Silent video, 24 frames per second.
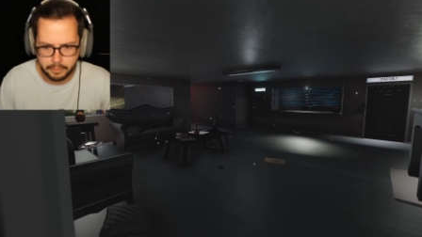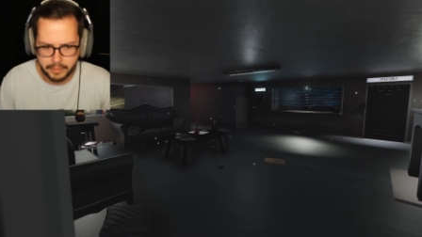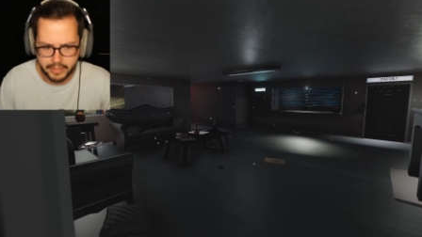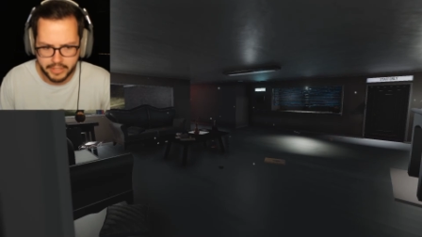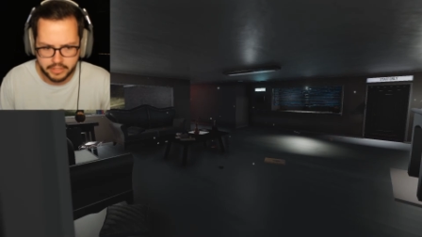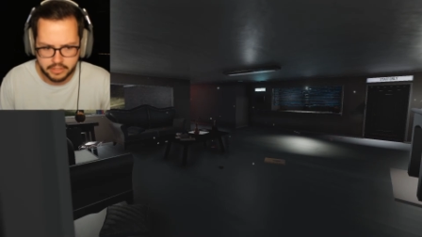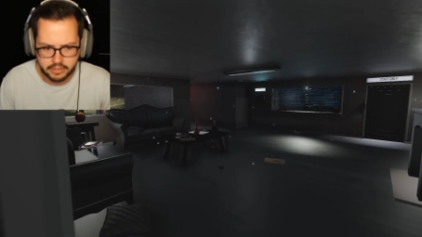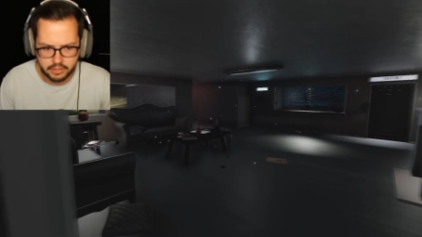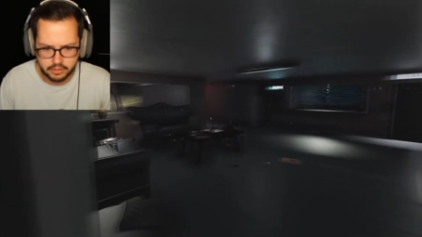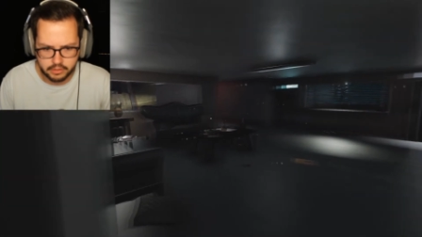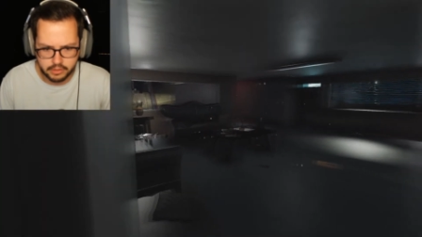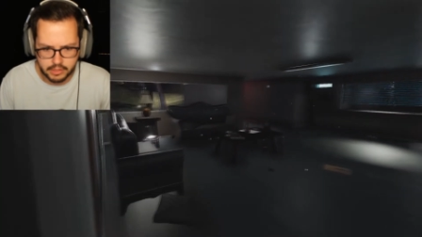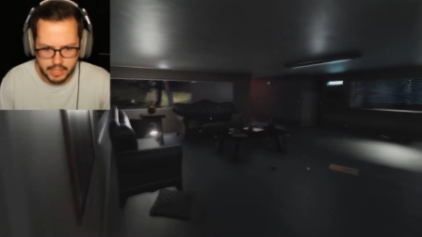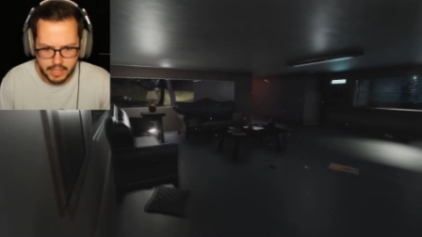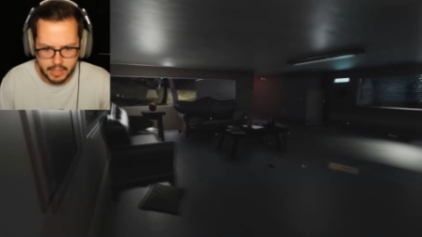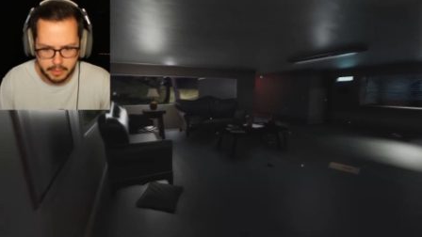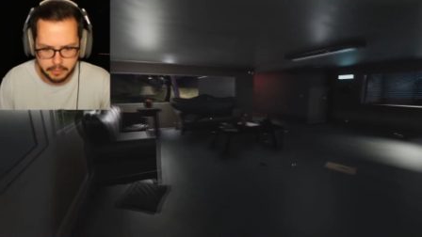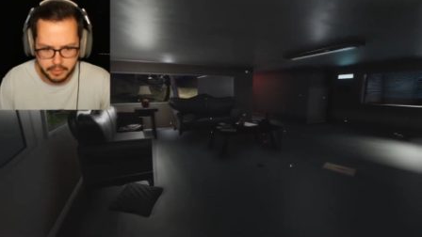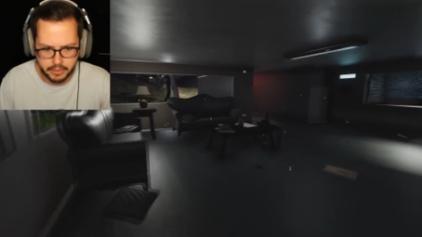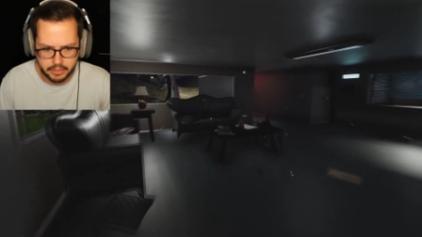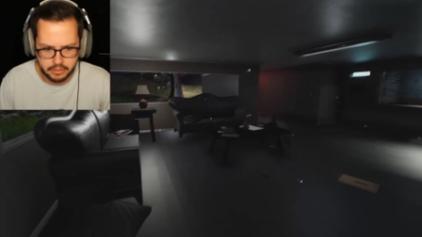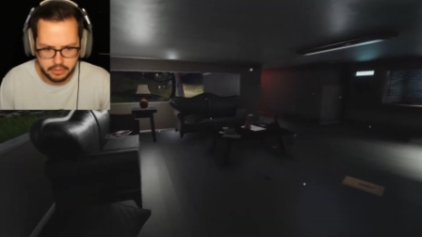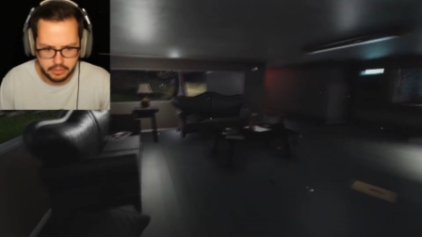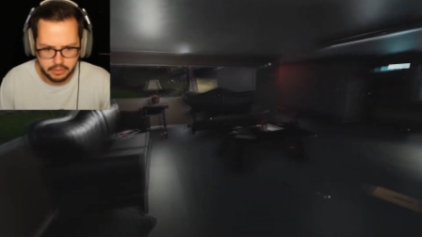we're back in the
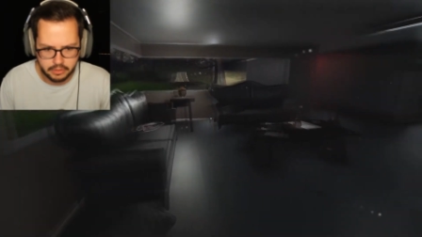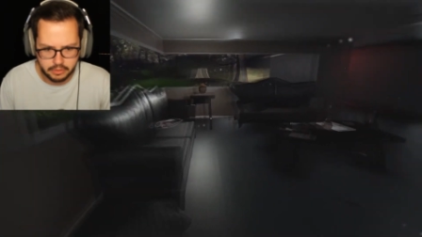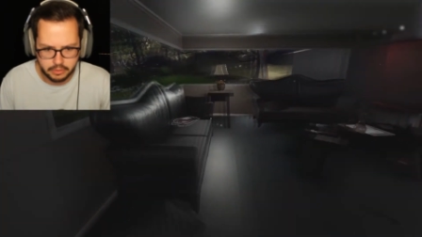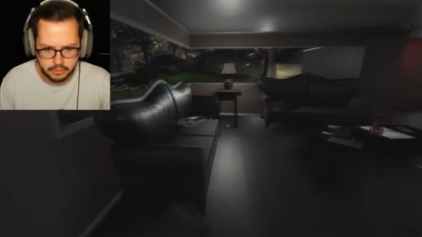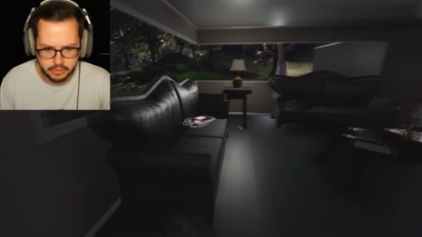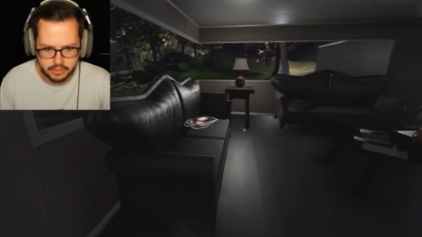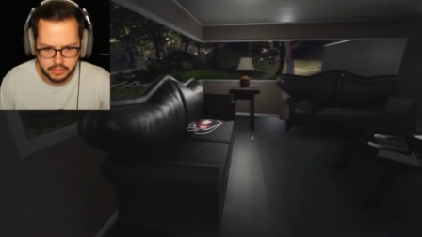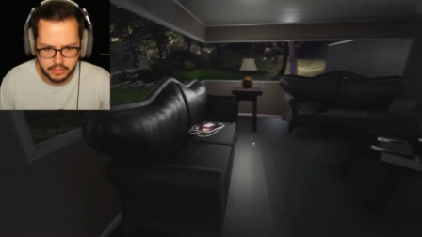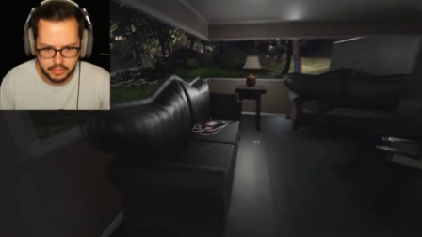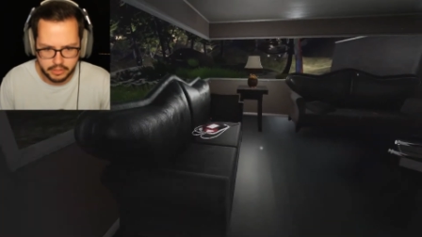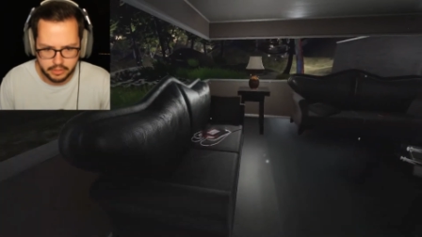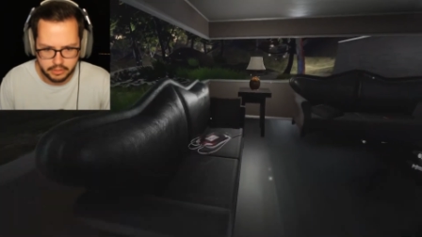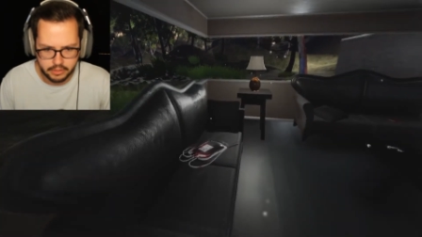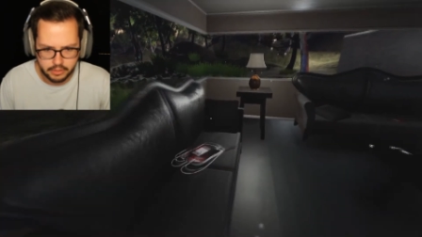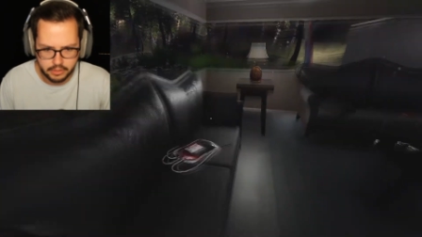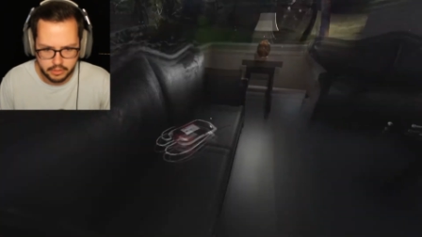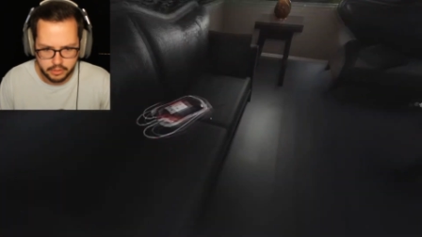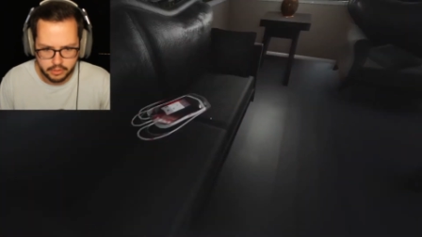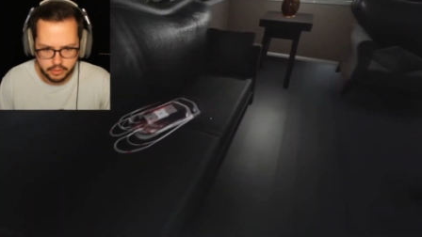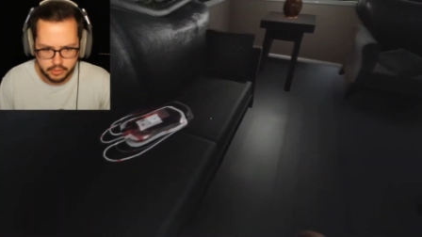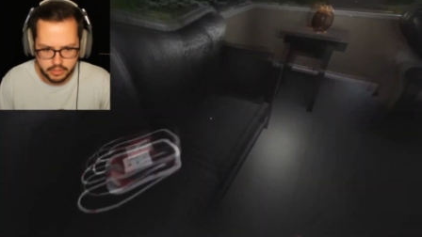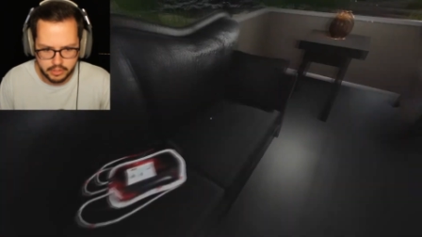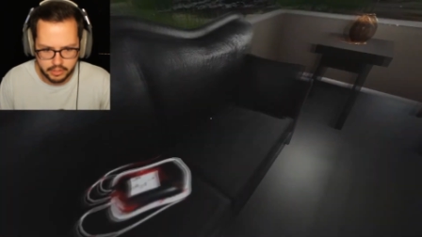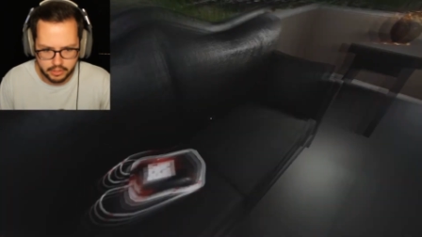lobby. Okay,
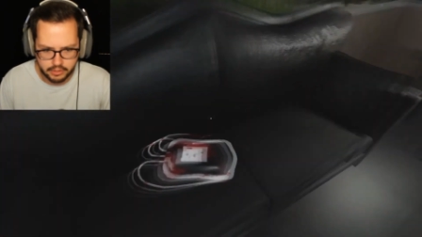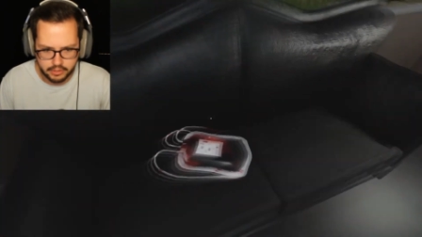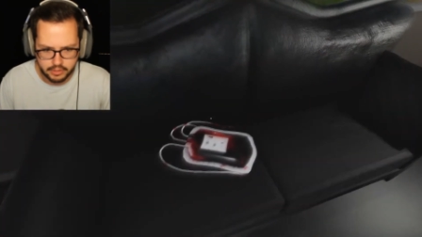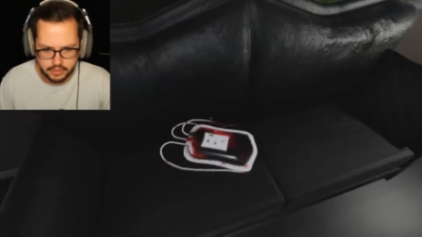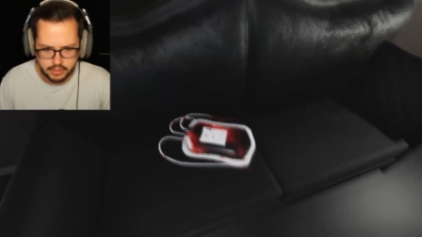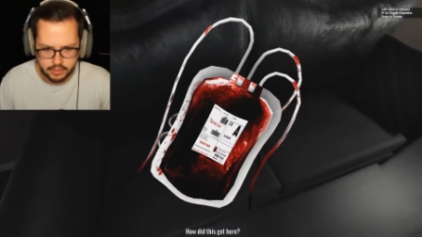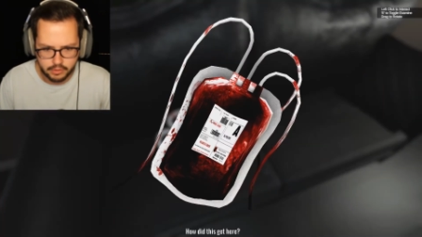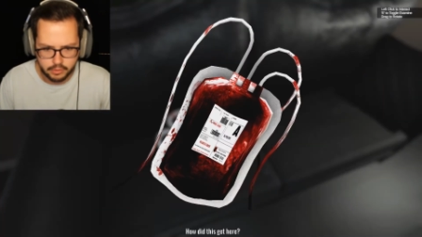okay.